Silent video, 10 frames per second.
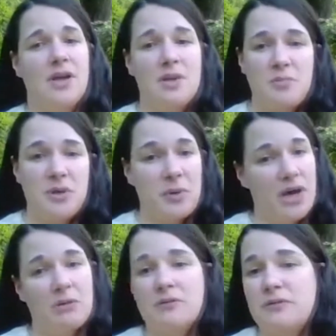and be
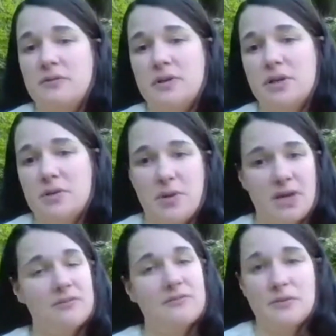powerful and
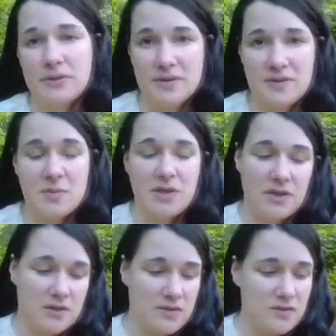mindful with this,
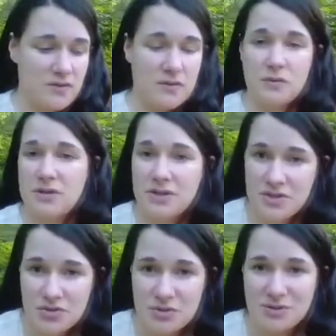because you are in
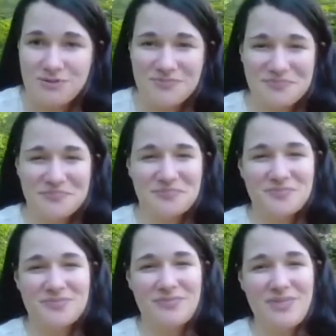control.
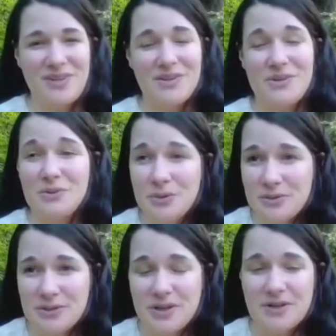You hold
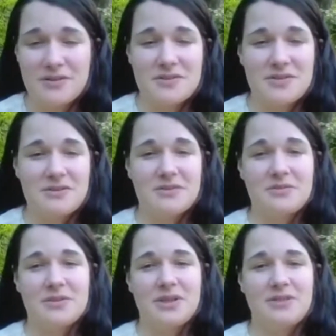the cards to your own
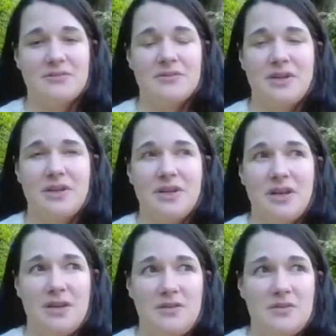life.
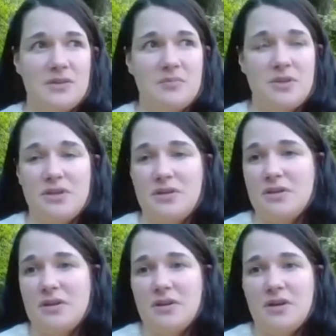And you can be
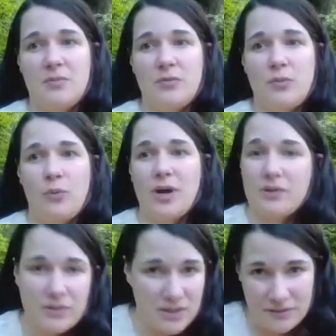
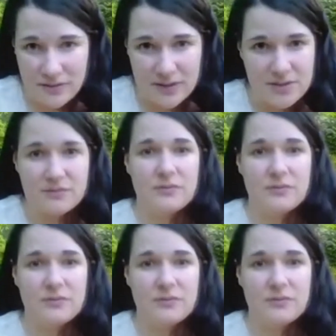wildly effective.